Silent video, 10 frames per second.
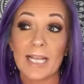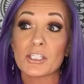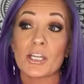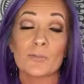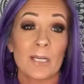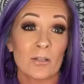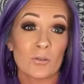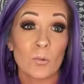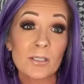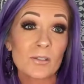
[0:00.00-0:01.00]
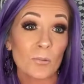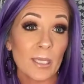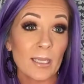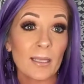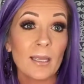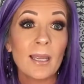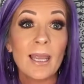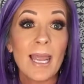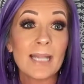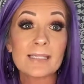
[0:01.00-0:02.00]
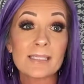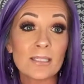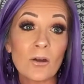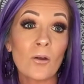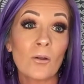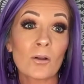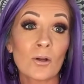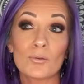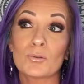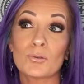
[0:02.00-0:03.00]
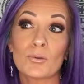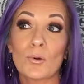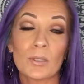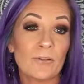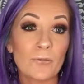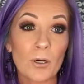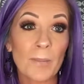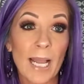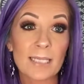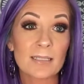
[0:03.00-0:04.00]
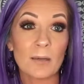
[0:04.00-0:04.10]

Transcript: I change my nails once a week and still go through only 4 packs